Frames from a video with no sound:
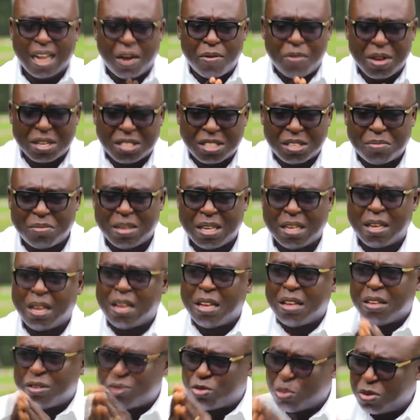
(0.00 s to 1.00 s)
direct me
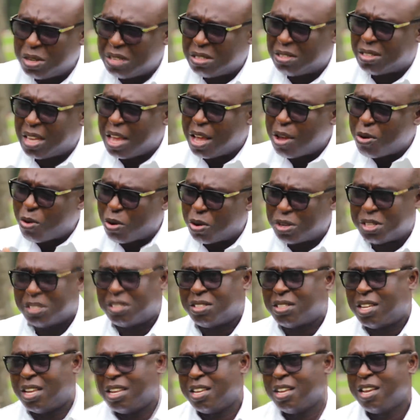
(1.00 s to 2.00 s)
to ni say kon
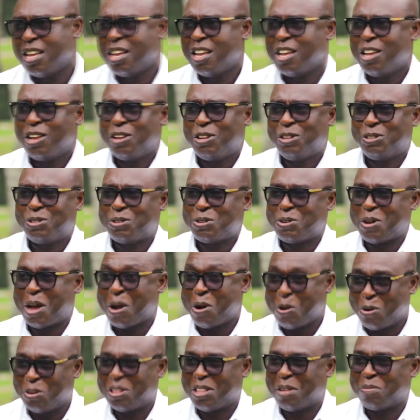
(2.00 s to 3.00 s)
say. So I
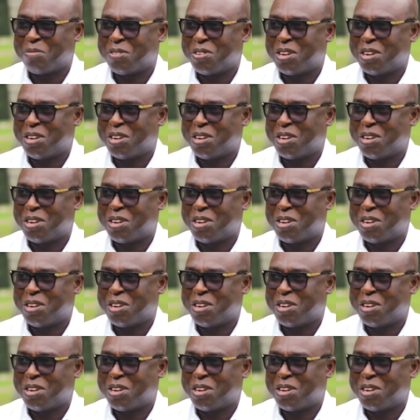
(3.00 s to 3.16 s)
owe them